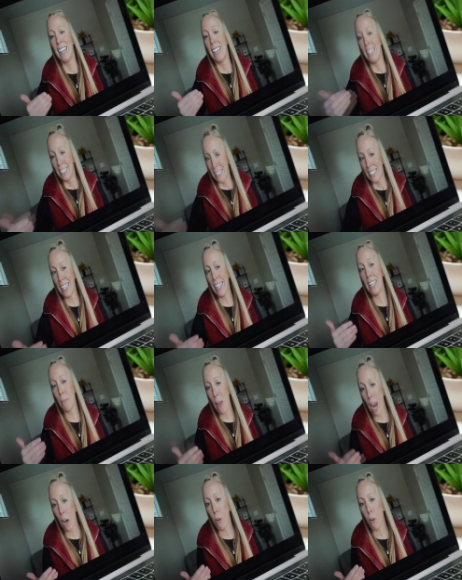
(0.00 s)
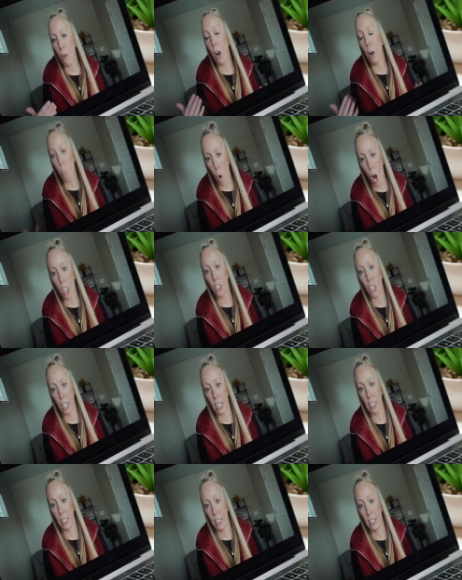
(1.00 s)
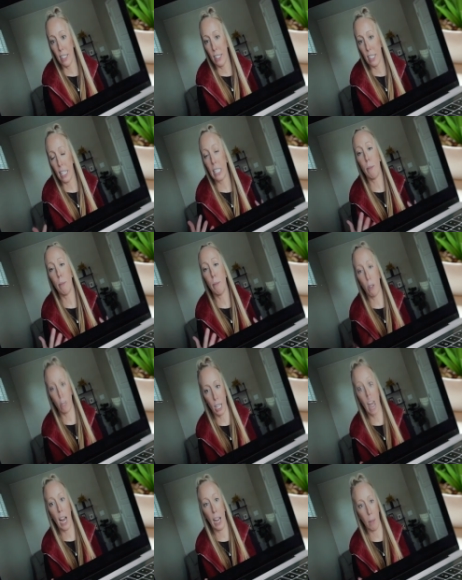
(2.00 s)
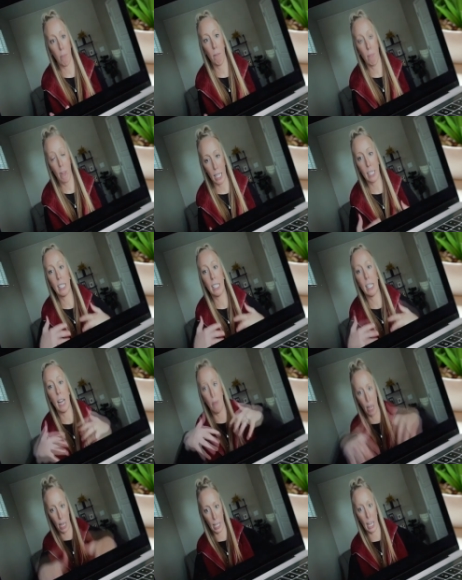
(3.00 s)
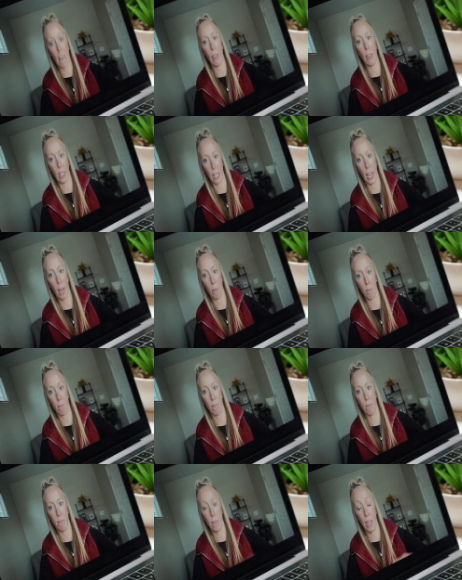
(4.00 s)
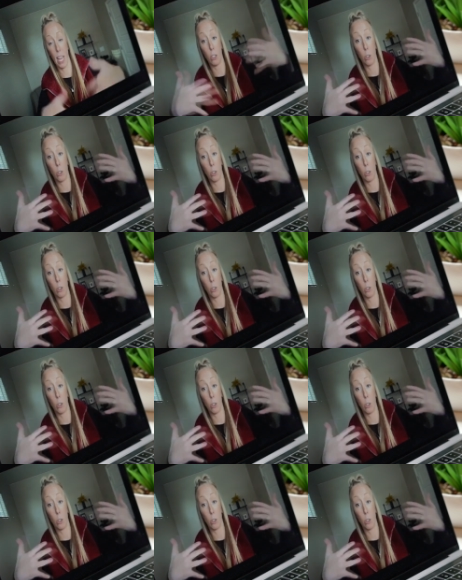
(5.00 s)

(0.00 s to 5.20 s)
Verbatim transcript: sitting in the background watching. It's about time I step in and get in the game. And